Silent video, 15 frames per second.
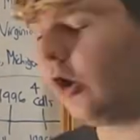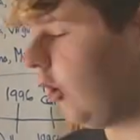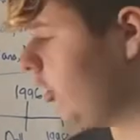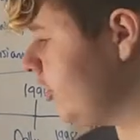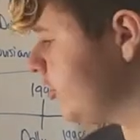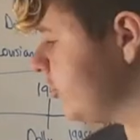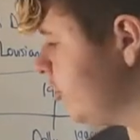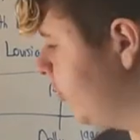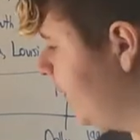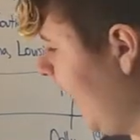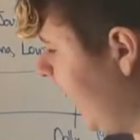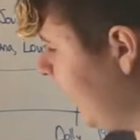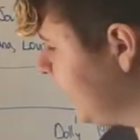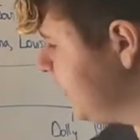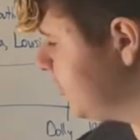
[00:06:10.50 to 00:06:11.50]
Also,
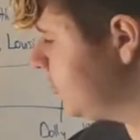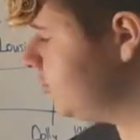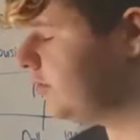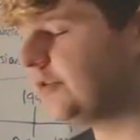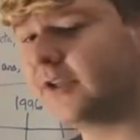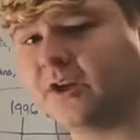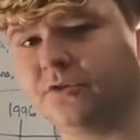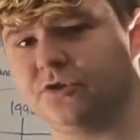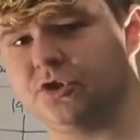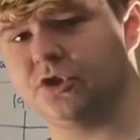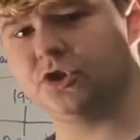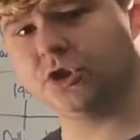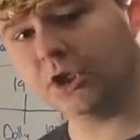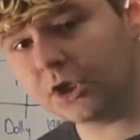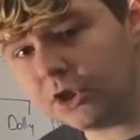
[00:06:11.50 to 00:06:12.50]
back in
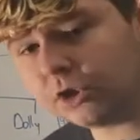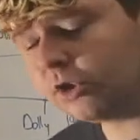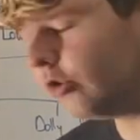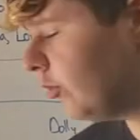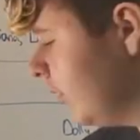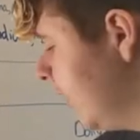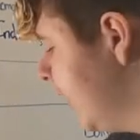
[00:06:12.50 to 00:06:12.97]
2002,